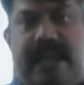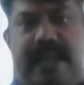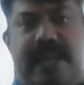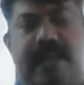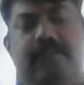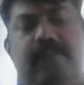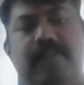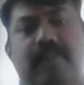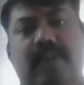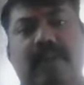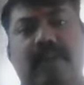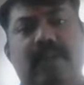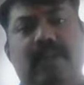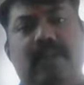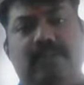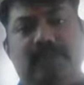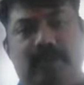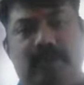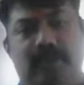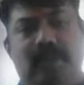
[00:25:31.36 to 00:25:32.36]
my aim.
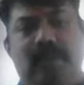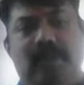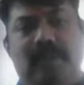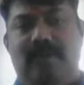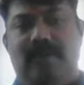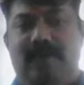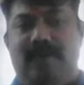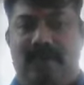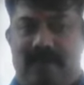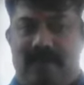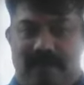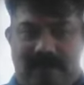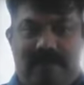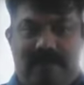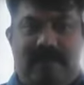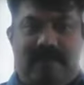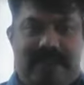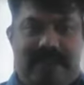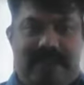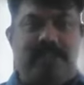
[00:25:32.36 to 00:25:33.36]
So
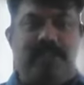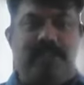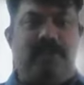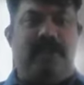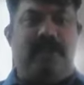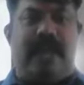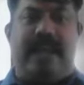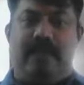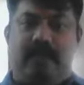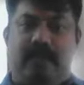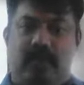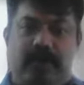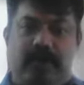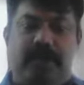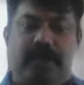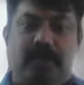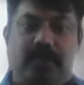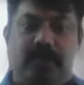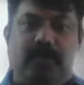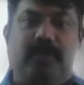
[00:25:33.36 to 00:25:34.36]
very soon I am
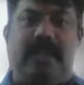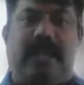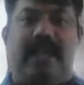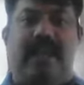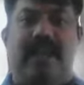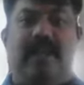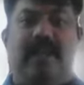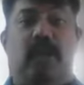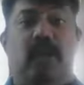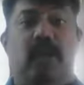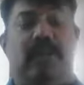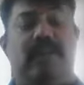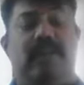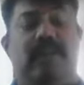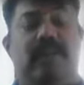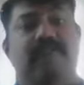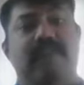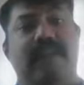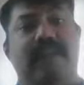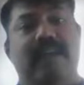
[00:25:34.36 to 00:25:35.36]
going to do the lot
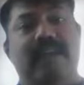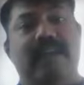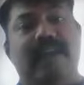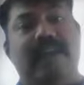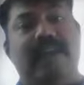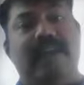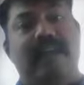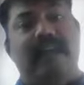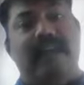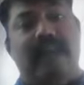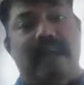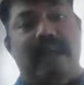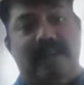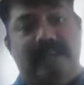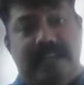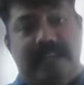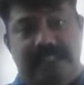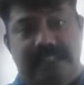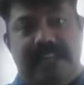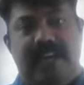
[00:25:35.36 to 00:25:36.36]

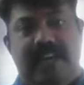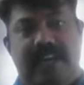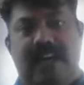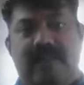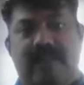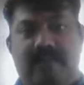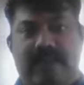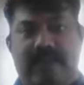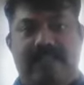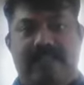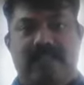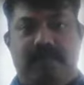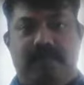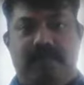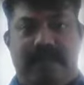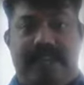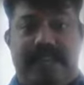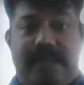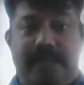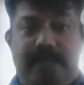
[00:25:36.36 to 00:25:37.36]
of digital
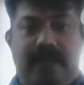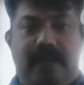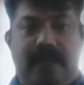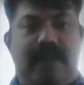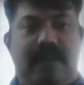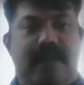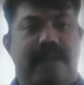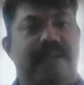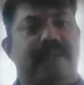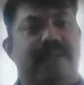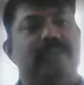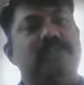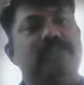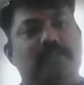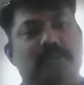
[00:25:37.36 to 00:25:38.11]
advertisement. Right.